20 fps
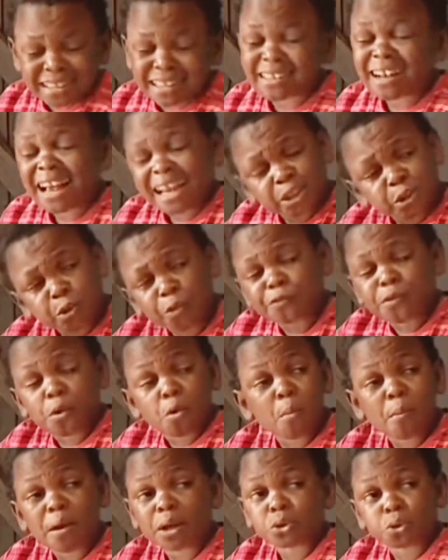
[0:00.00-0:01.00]
known for
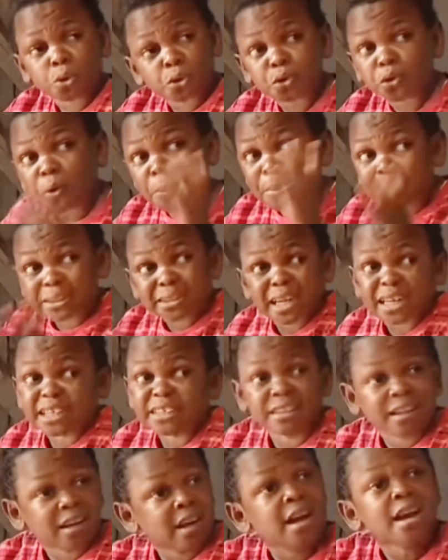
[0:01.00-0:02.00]
their short
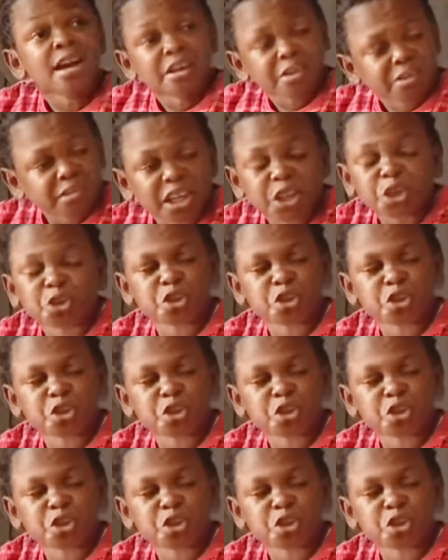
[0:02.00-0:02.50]
height and